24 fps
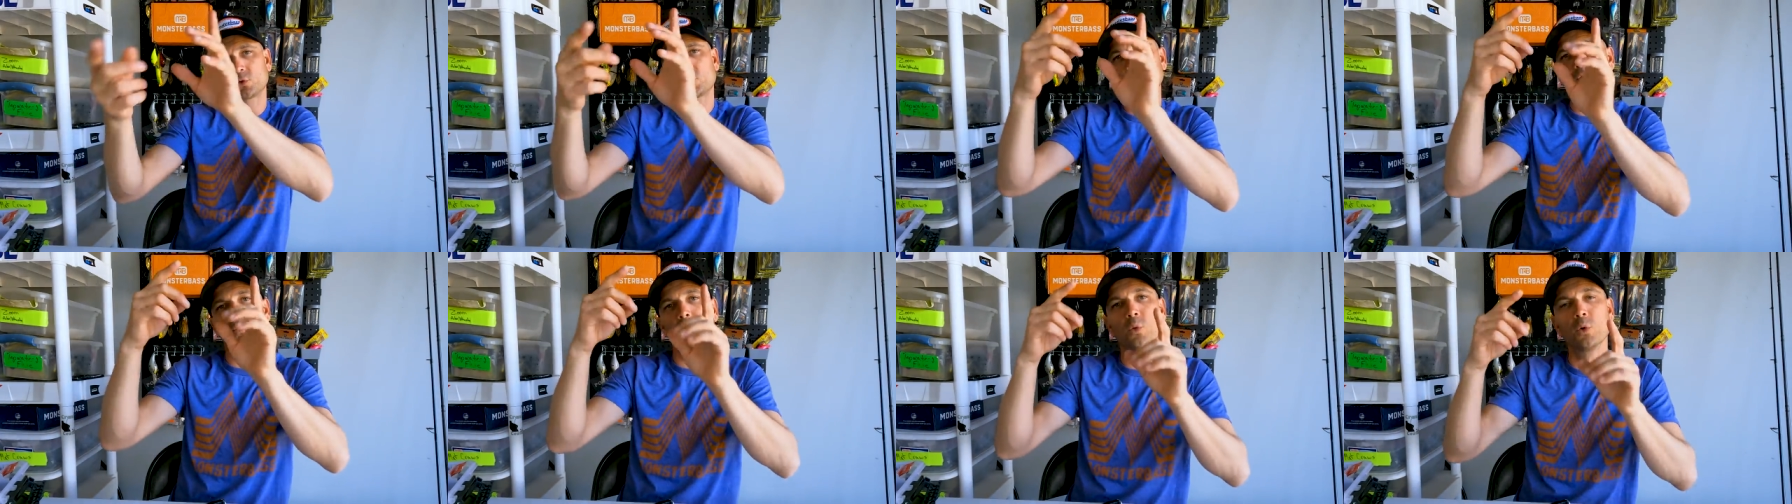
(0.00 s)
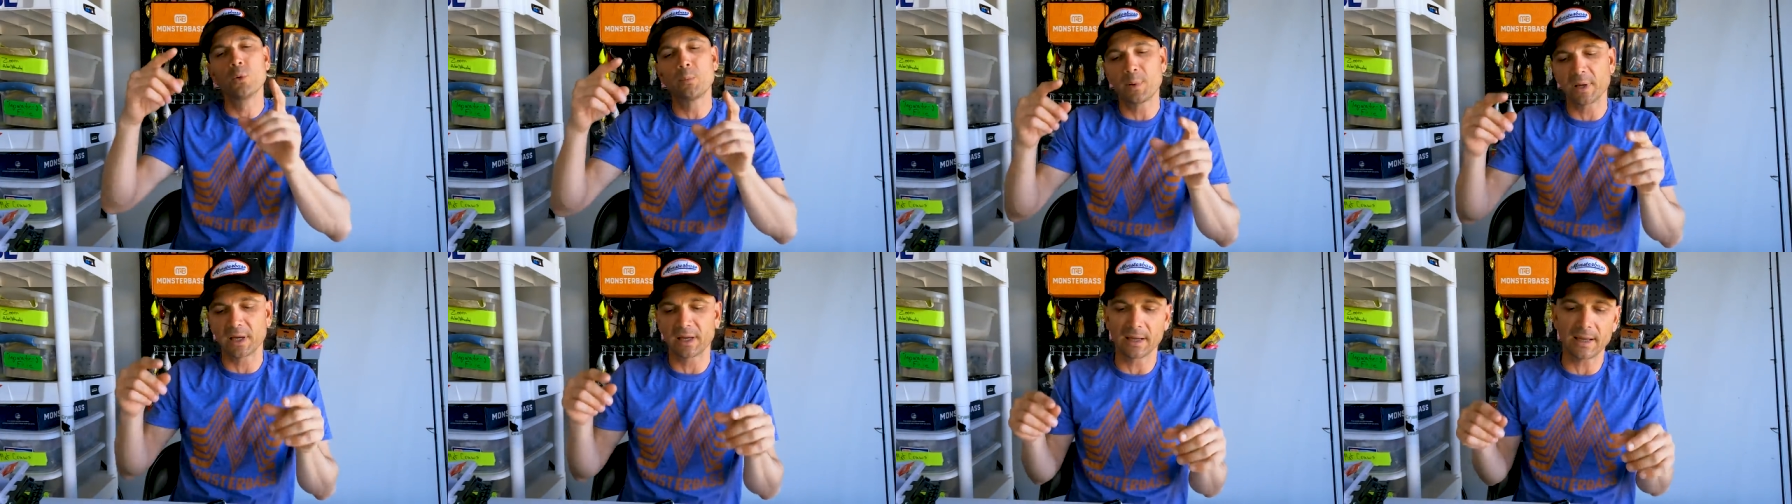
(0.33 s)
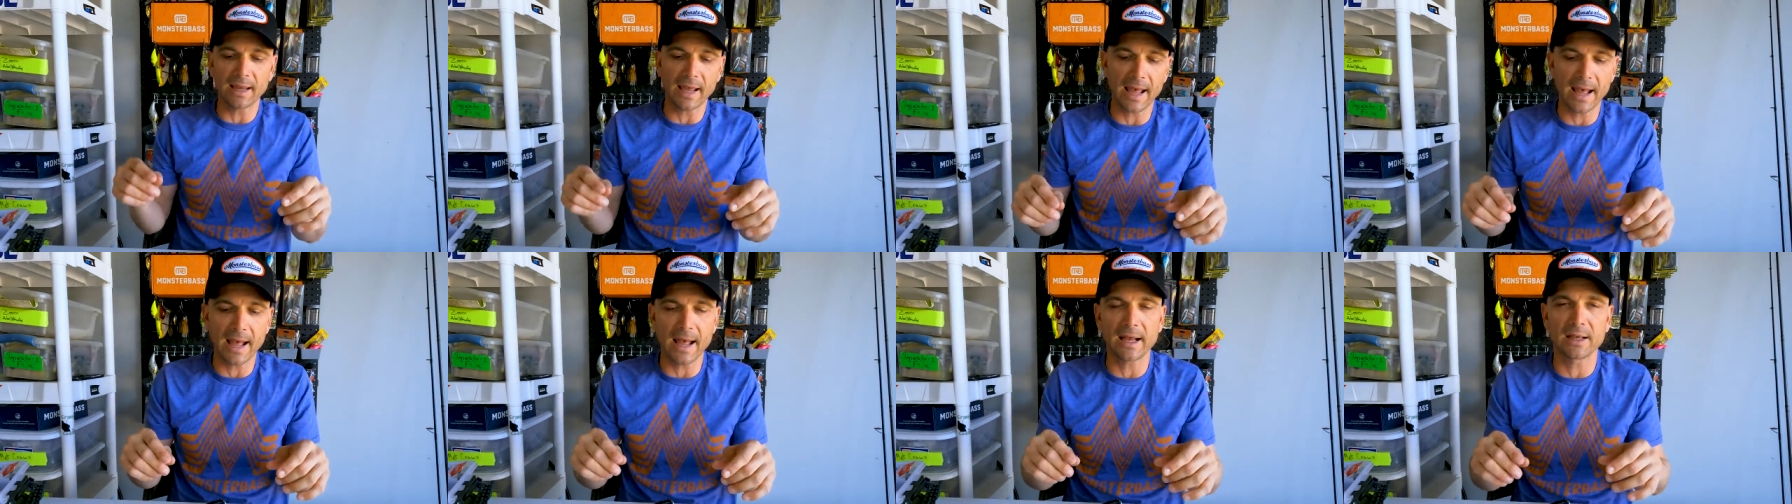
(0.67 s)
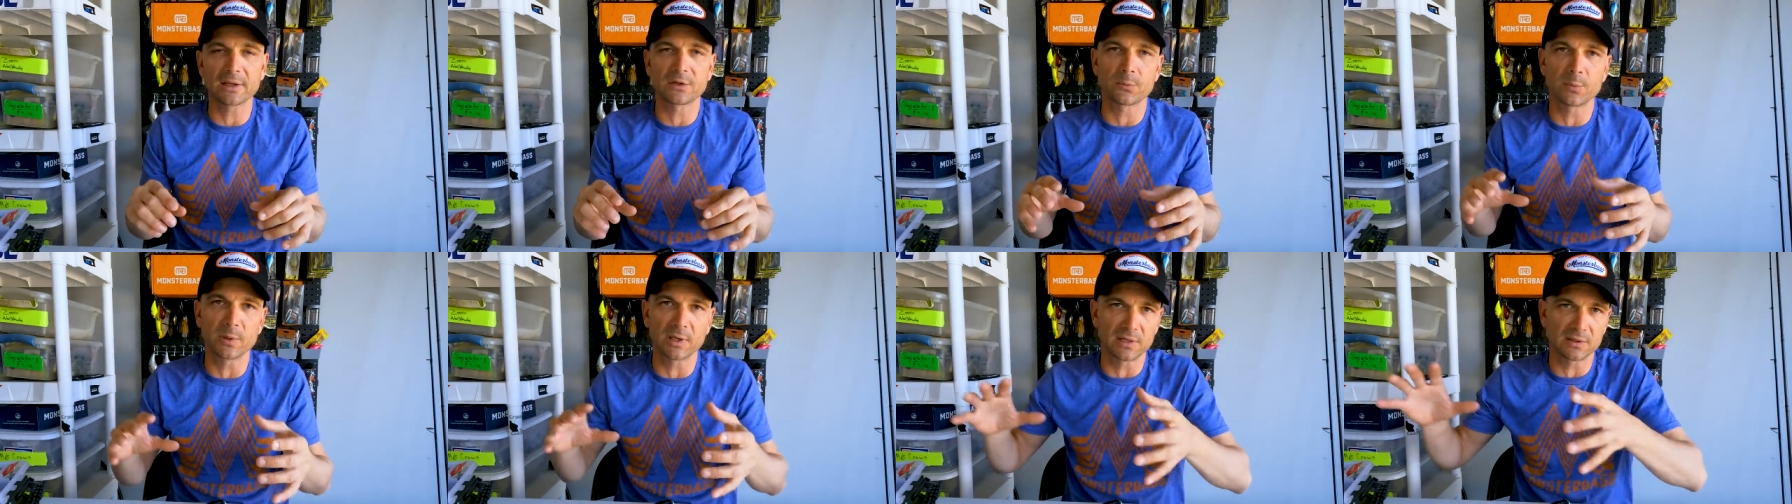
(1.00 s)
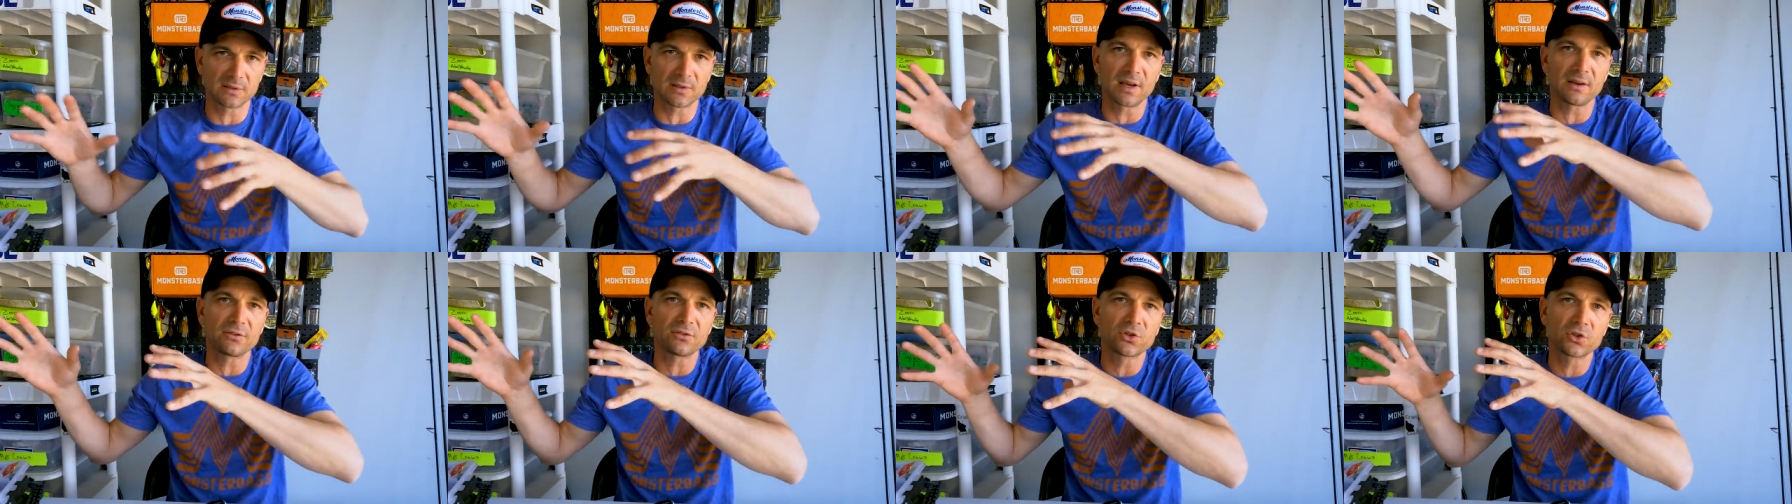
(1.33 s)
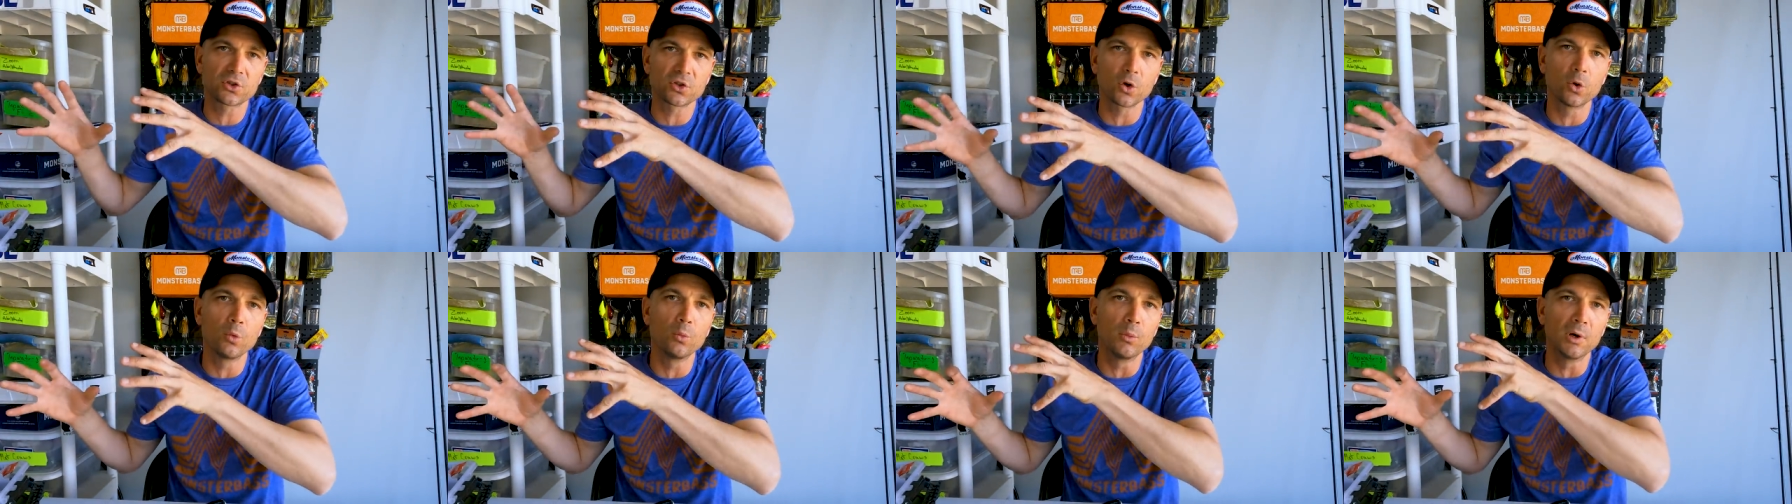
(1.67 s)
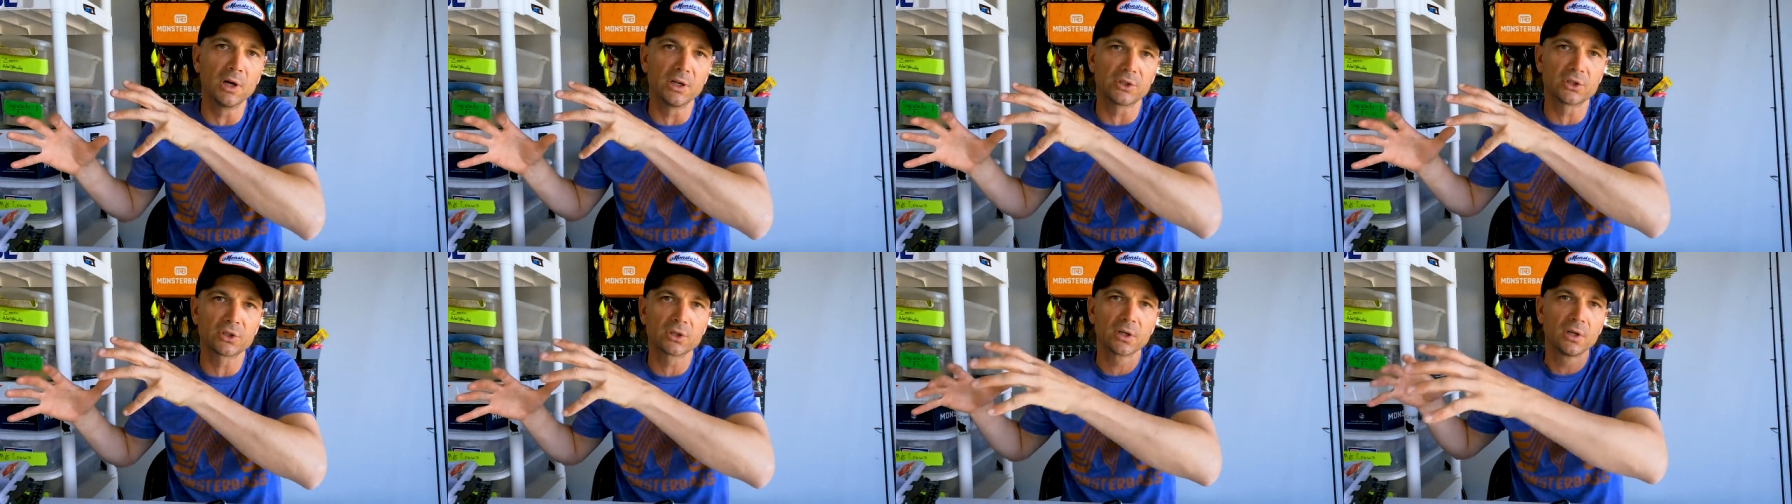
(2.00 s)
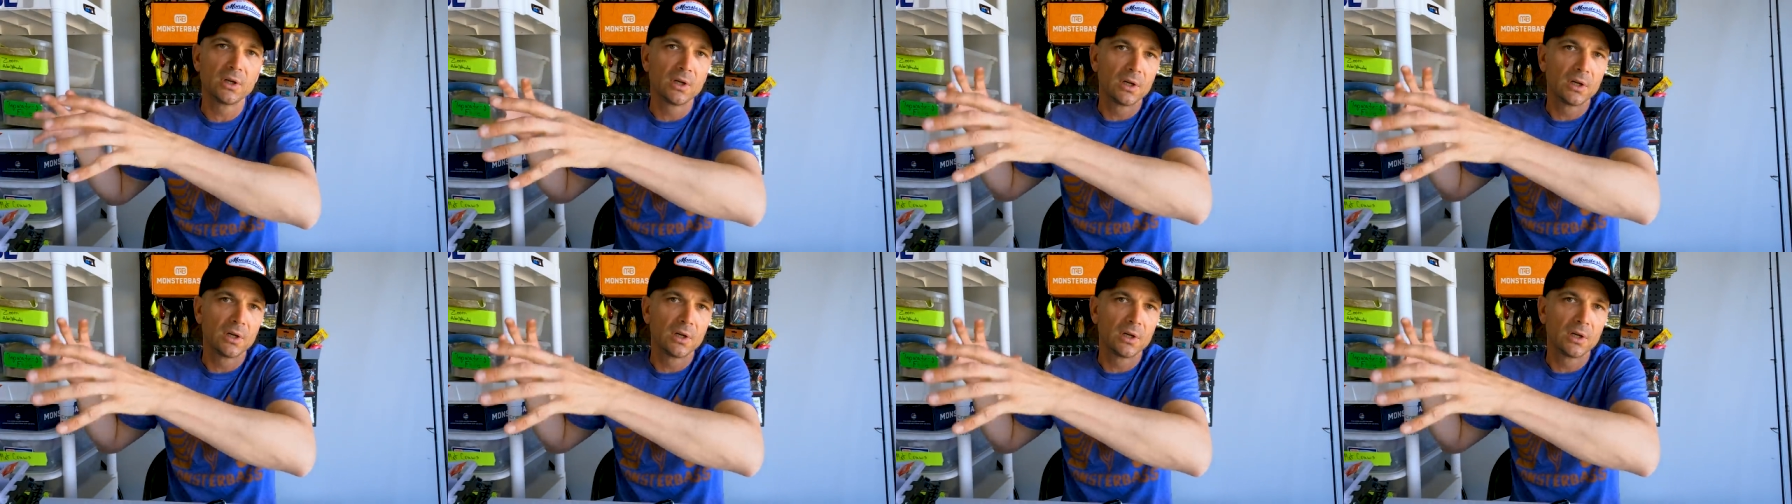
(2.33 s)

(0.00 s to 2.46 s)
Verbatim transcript: swooping cast because I have so much